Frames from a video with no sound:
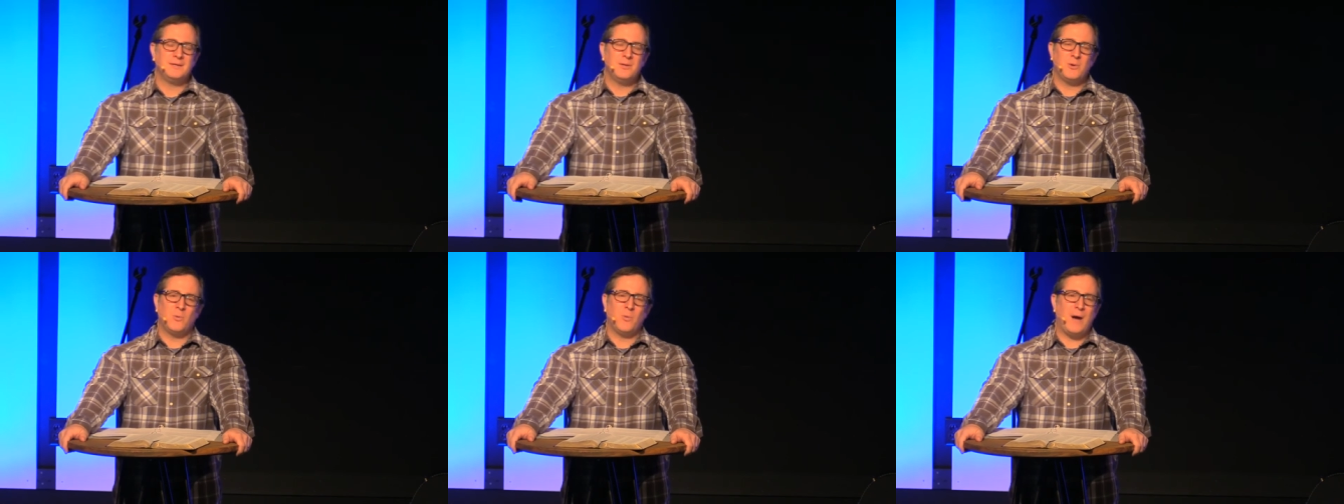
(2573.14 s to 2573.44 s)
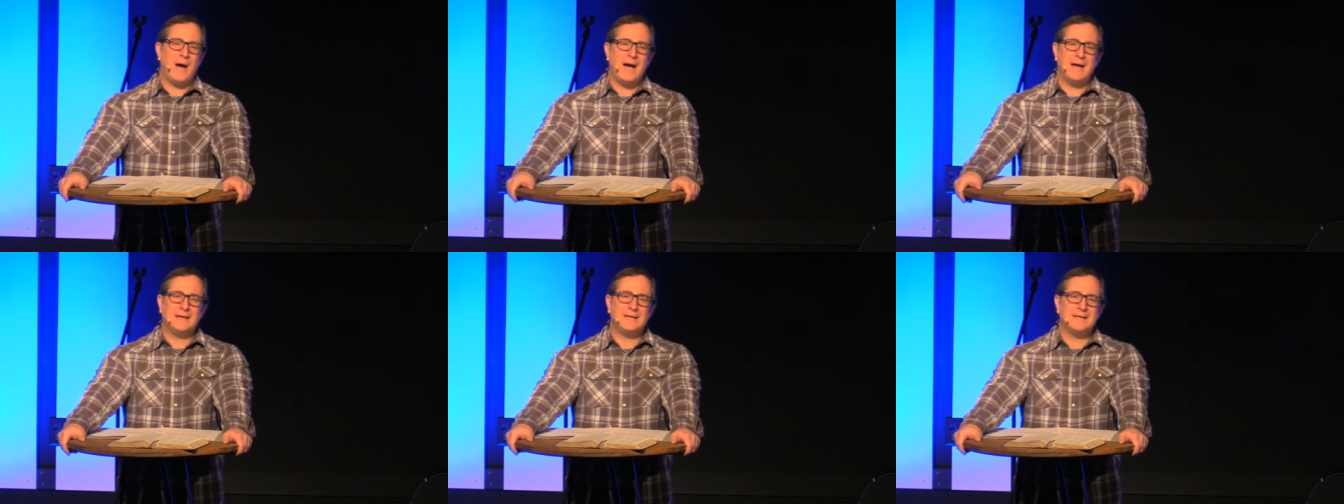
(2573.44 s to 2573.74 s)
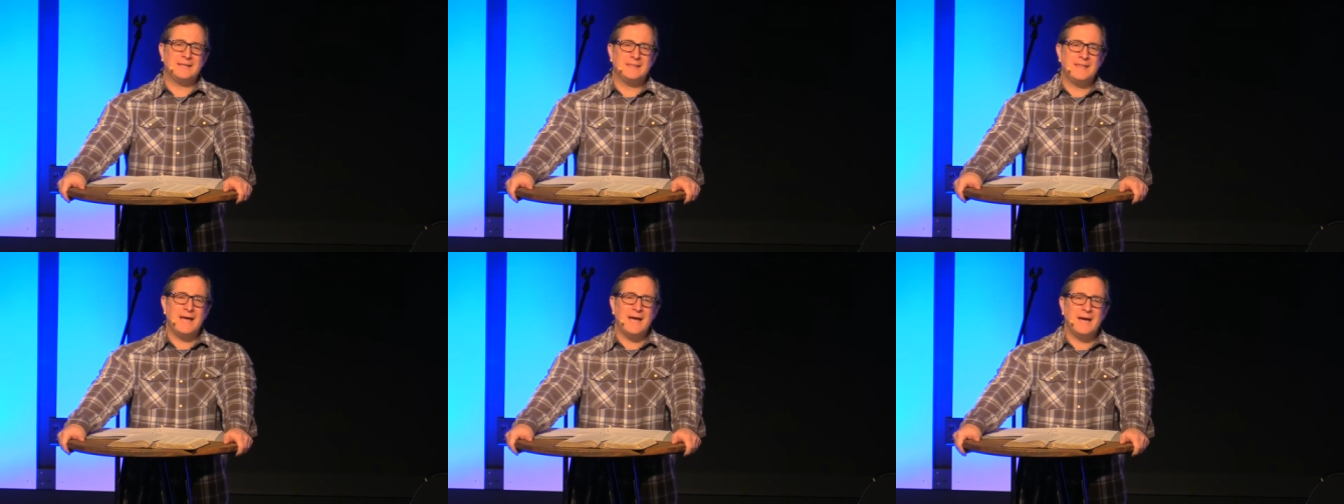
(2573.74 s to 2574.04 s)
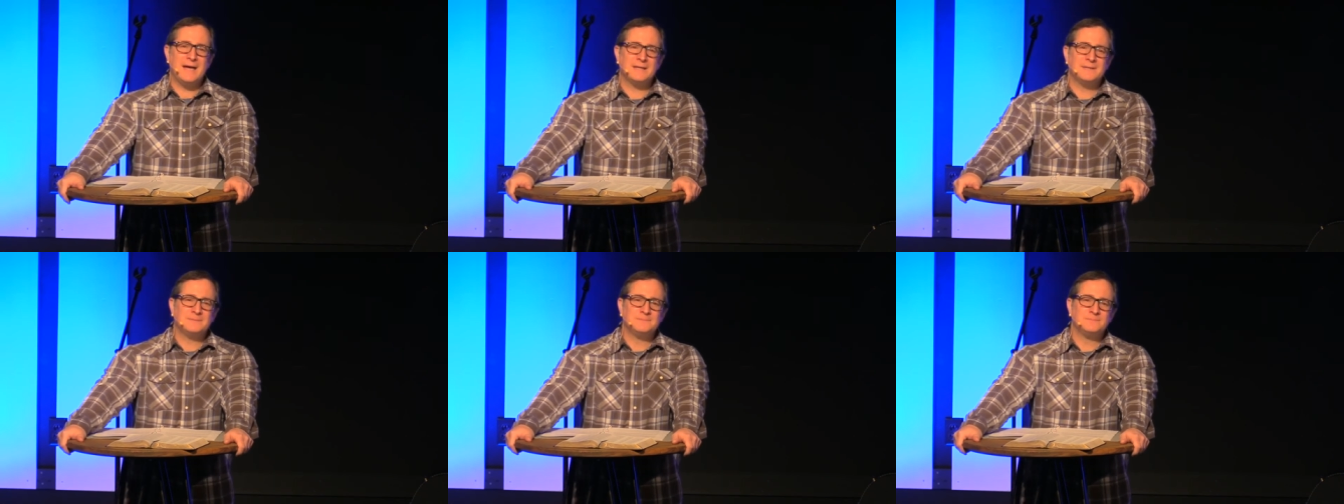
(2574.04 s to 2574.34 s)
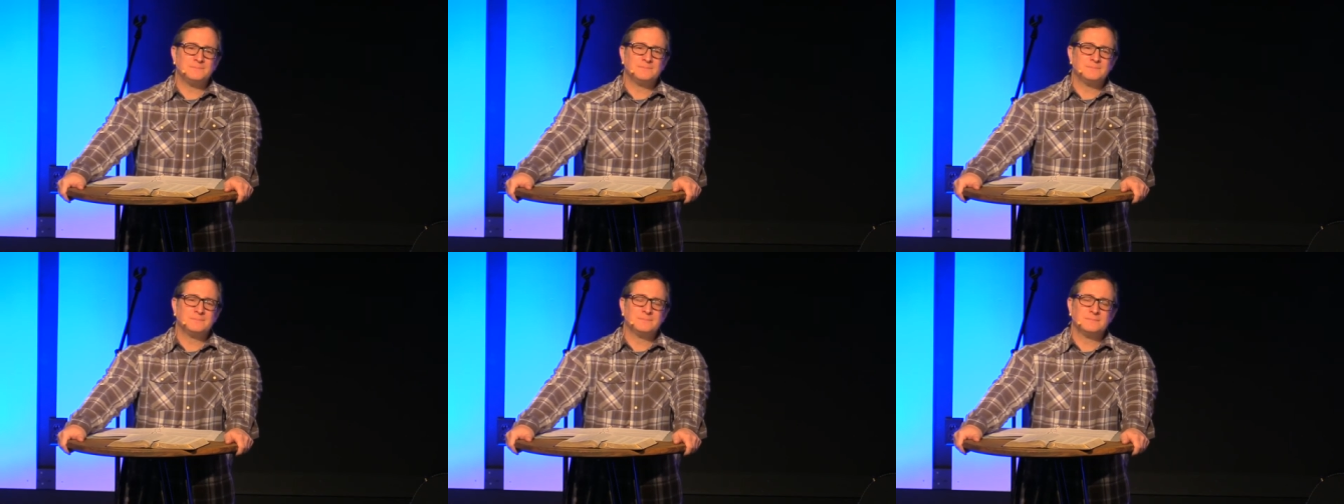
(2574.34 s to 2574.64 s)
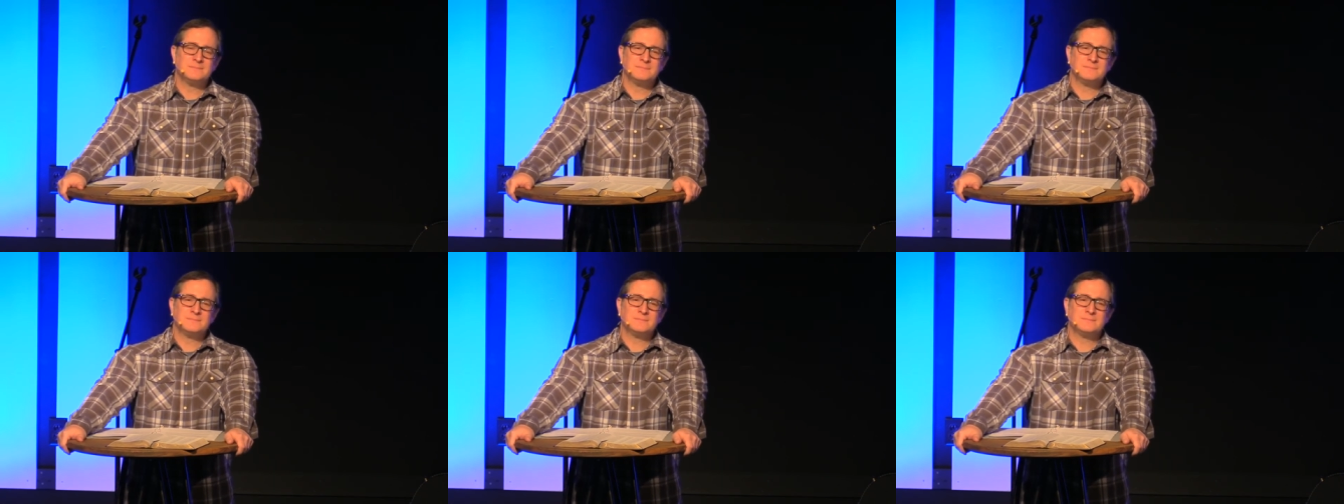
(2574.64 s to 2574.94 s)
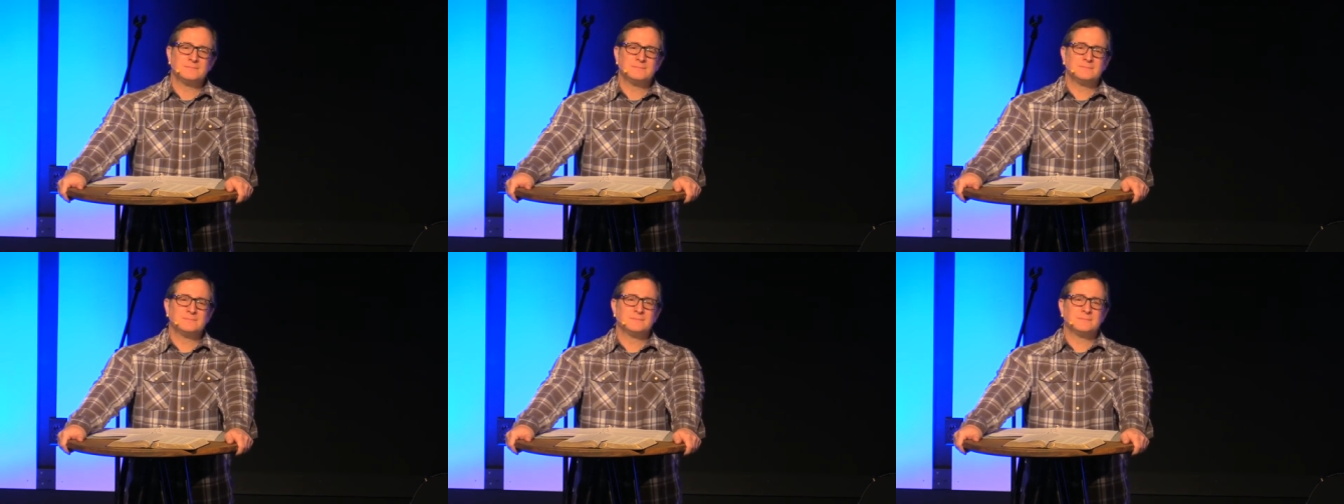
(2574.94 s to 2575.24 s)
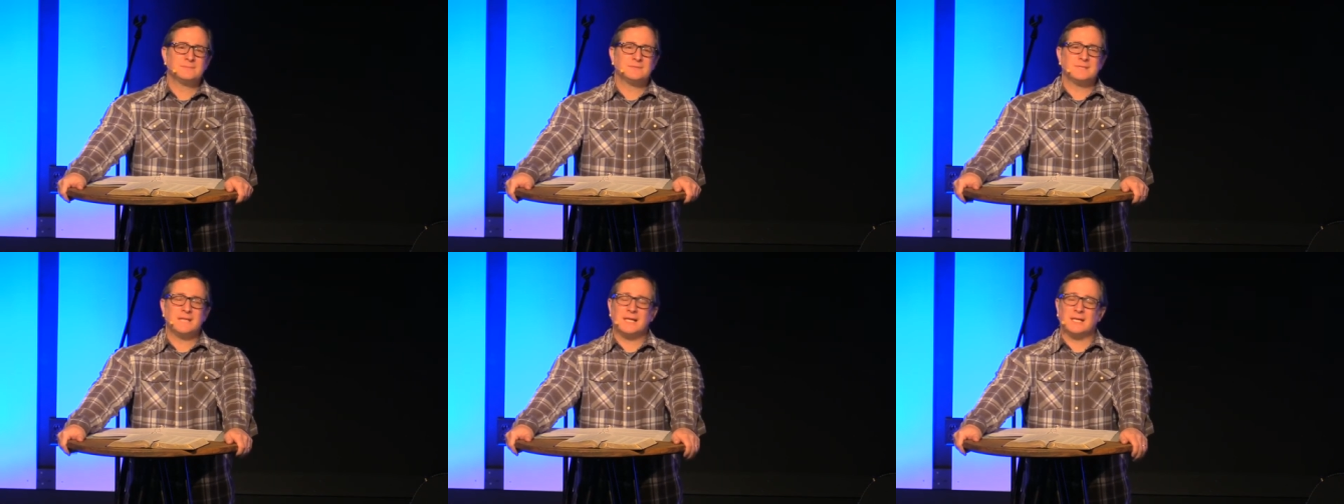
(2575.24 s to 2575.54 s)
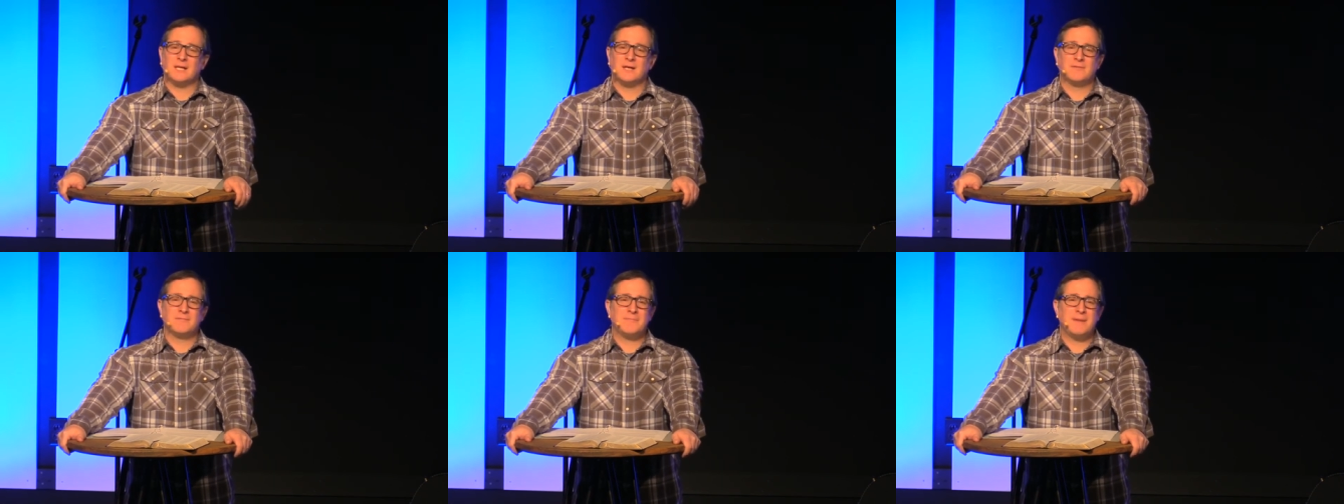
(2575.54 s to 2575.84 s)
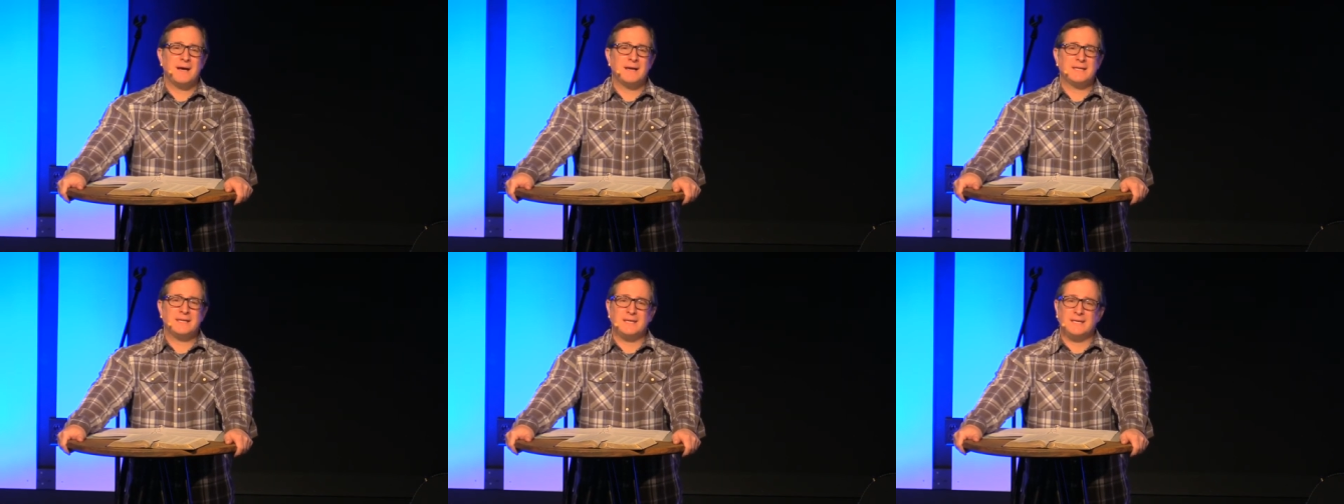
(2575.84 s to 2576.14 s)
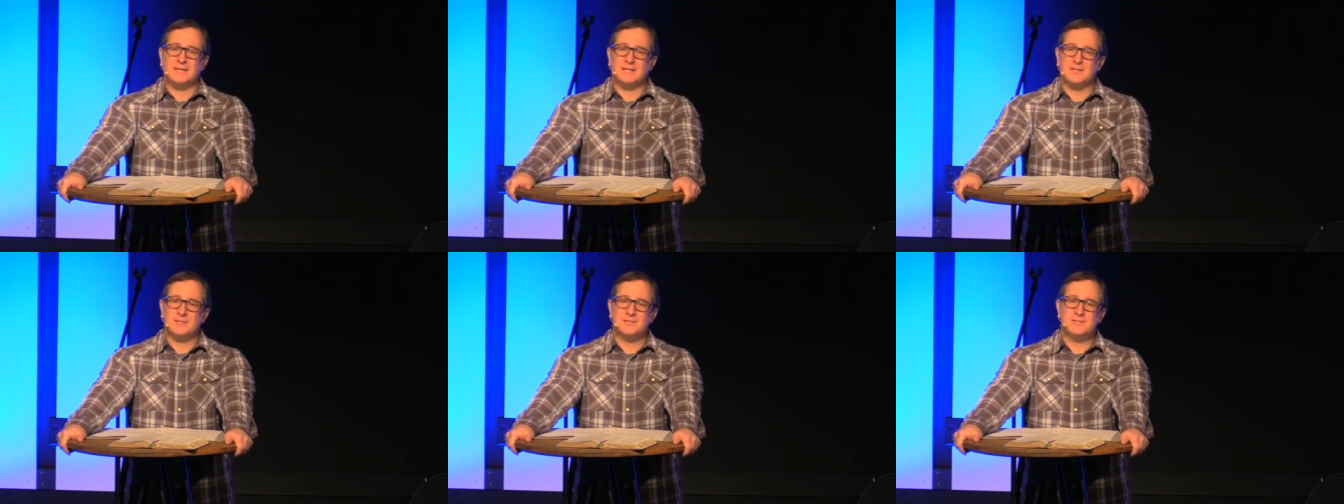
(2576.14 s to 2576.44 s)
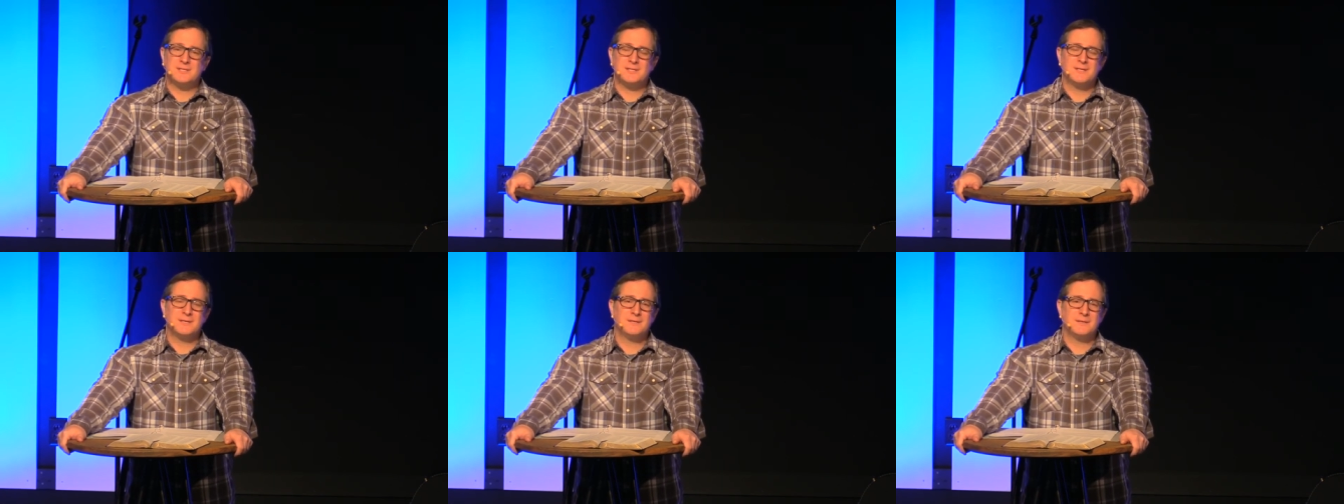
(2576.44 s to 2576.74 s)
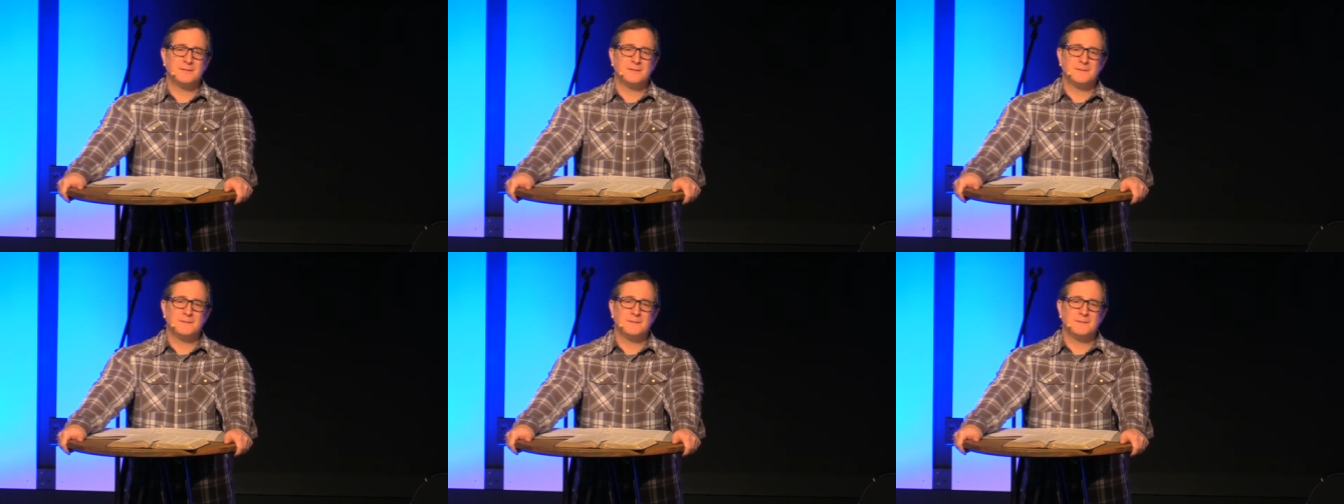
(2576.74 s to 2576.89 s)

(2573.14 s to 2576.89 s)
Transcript: You know why I did that? Because I love my kids.